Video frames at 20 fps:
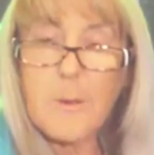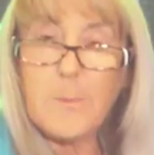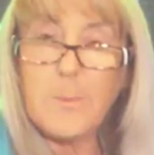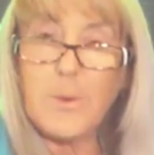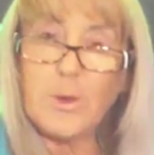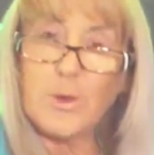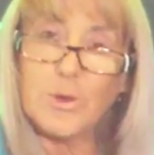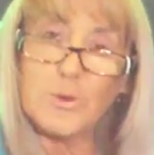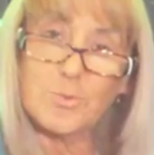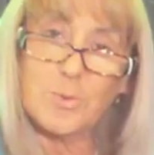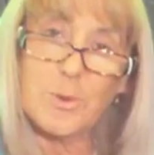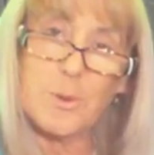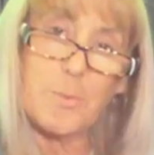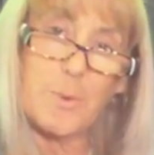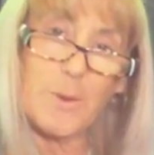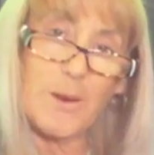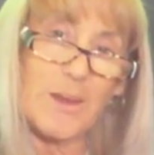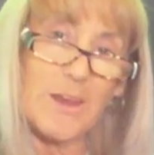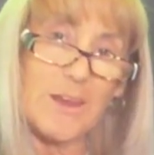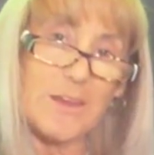because we
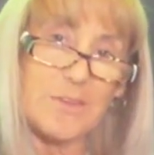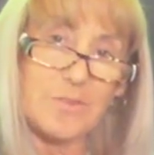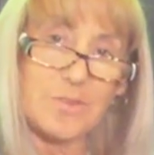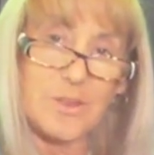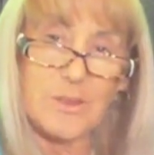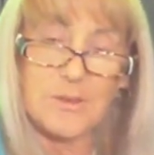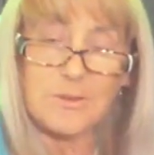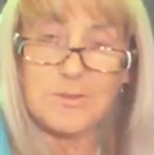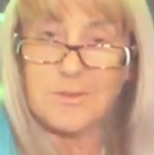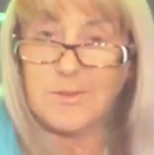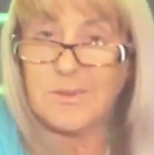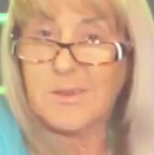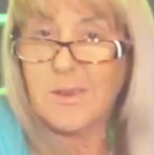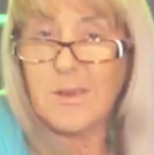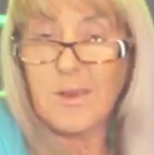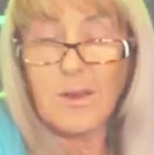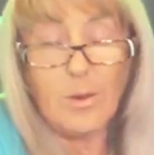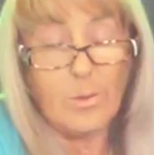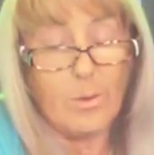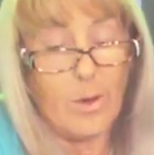believe that,
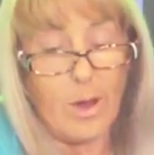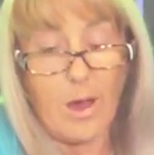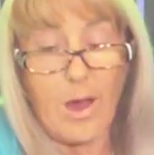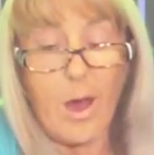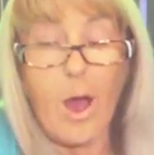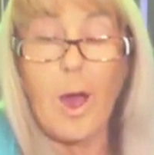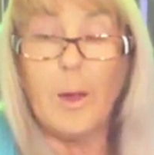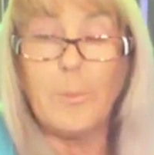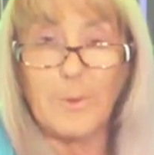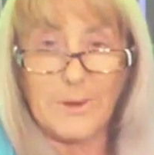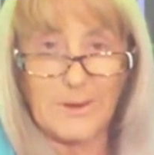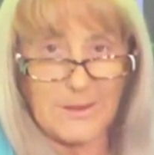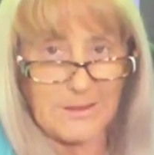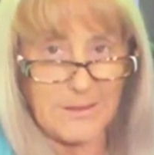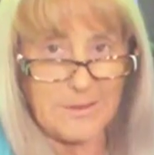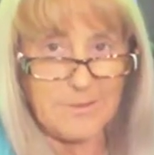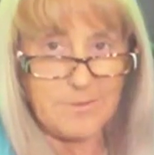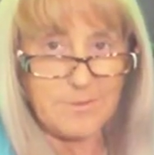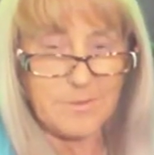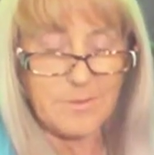well, I
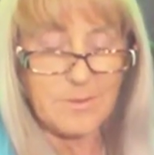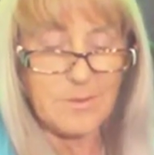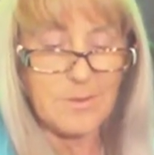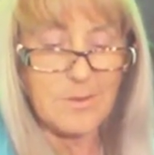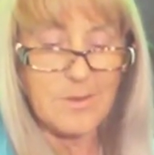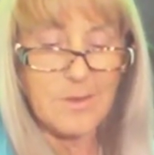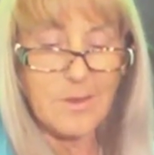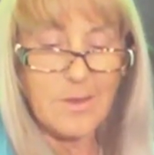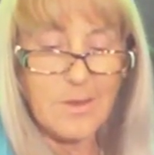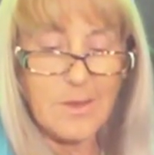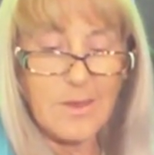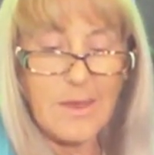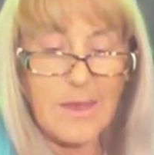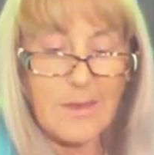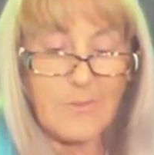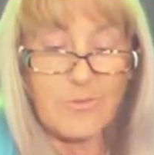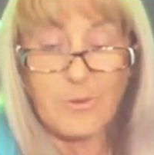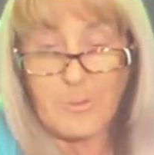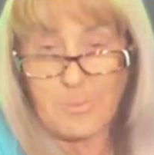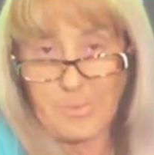believe
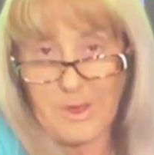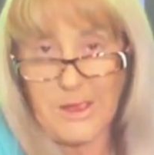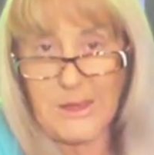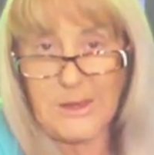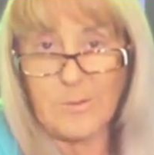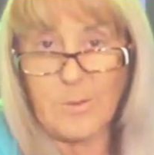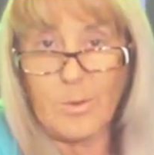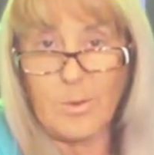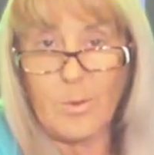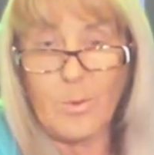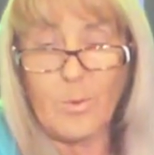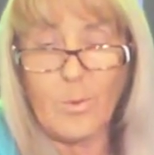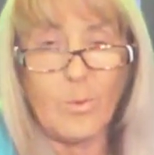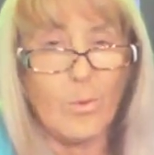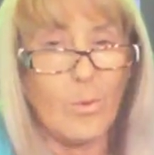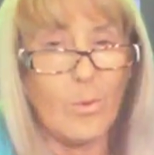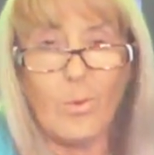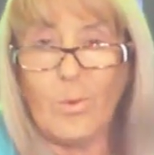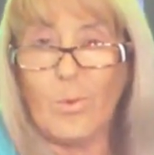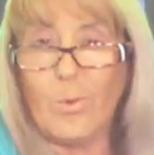from then,
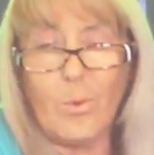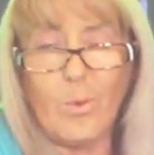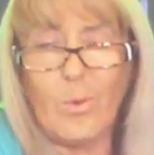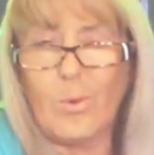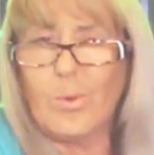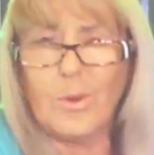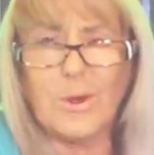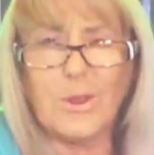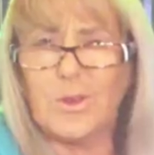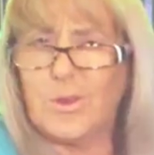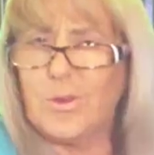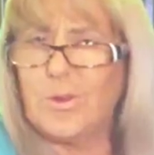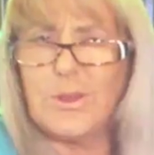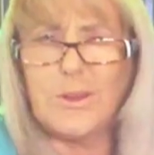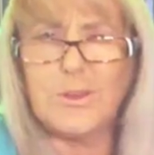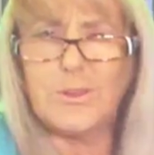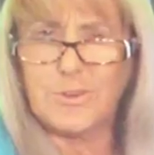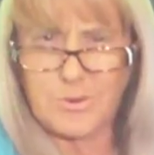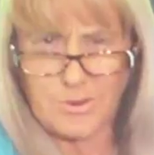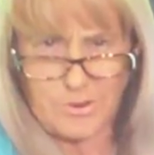what are you
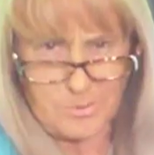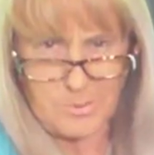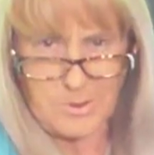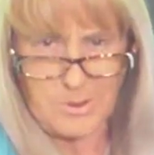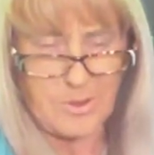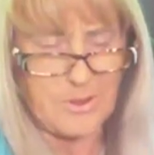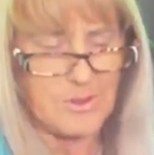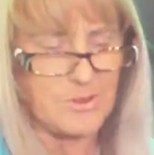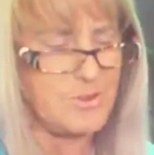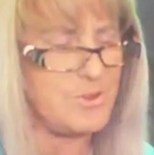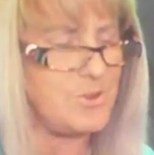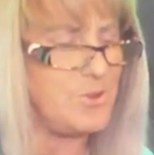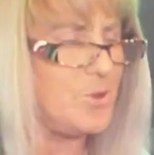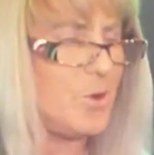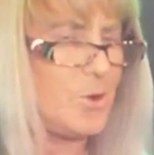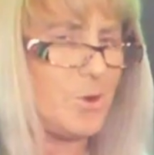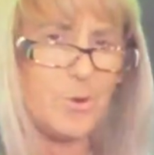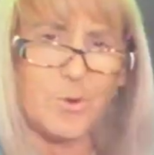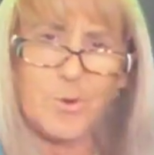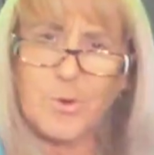going to do to me that's
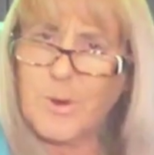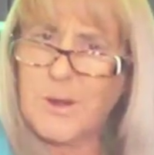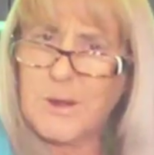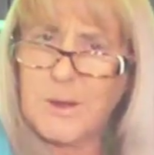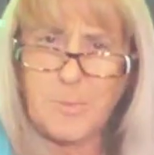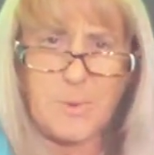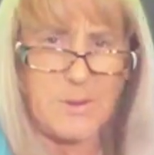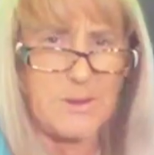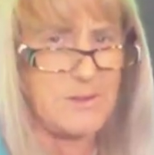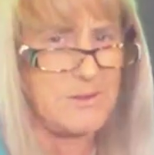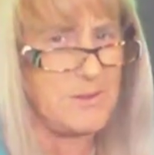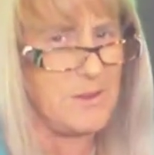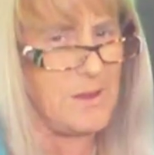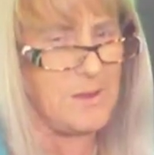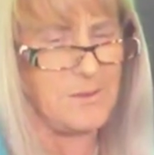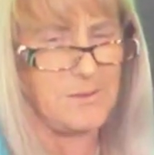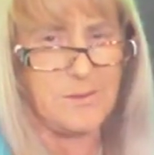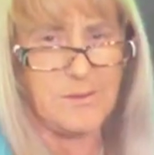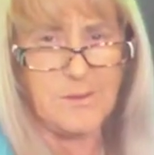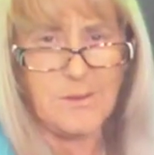not already been
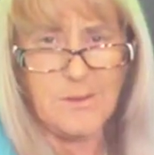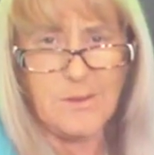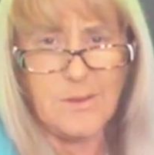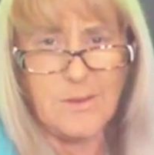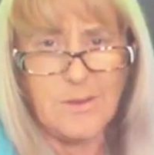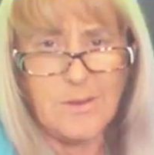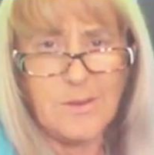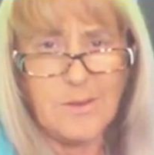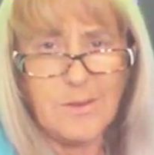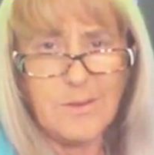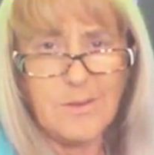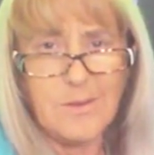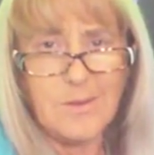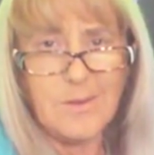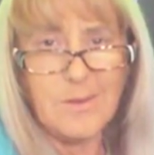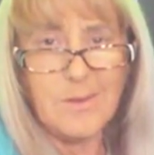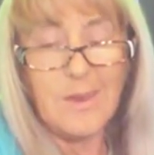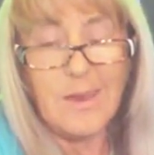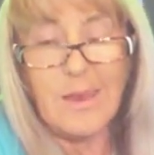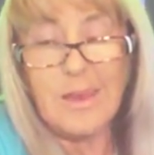done?
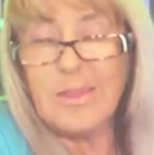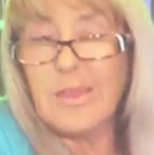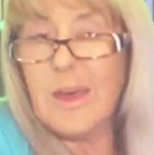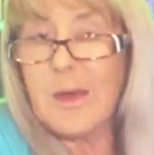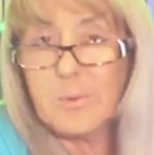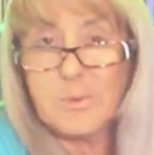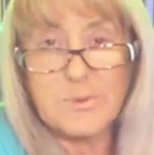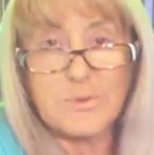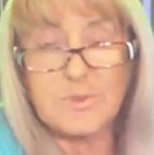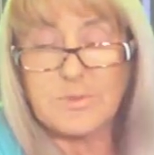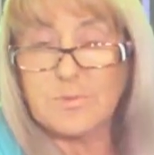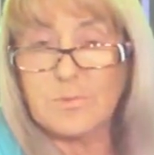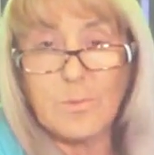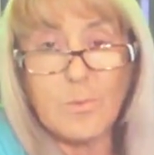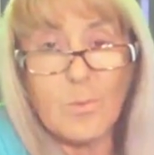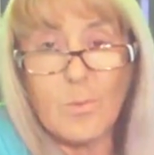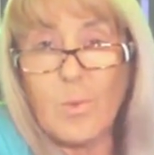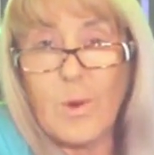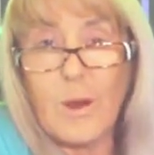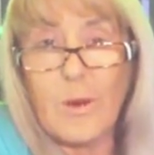And that was
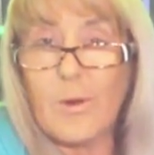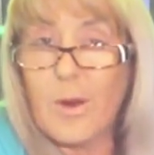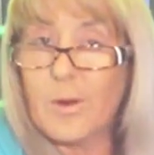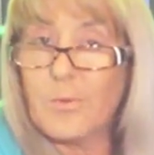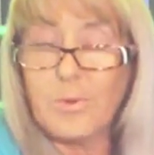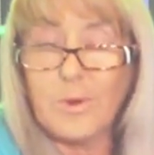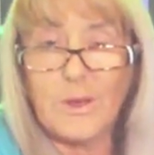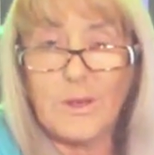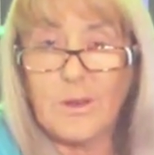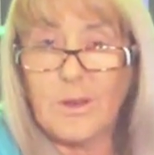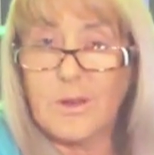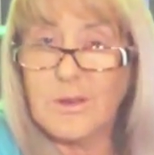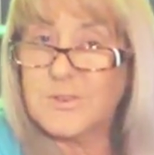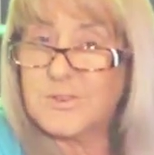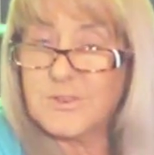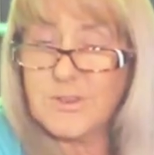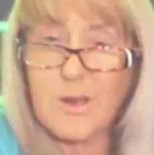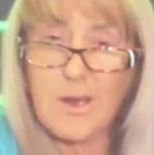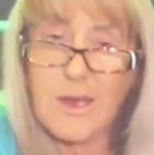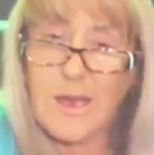where I
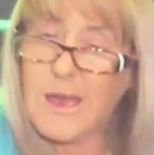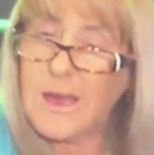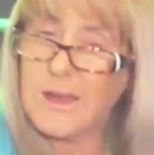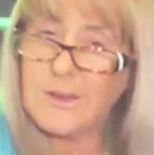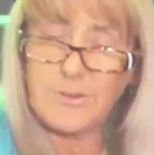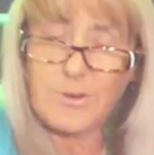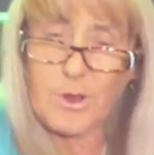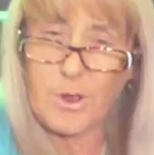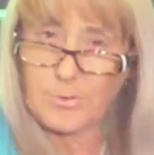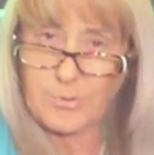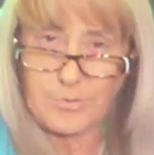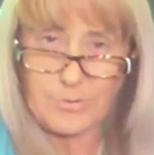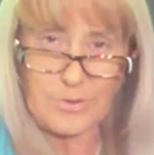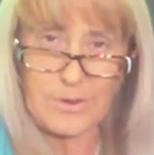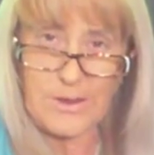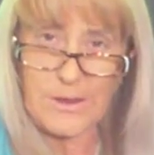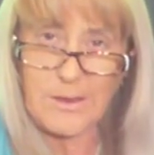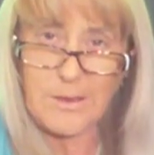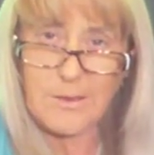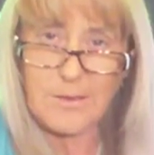realised I had no
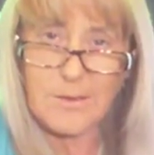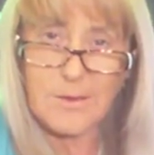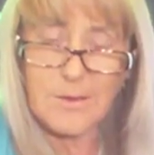fear.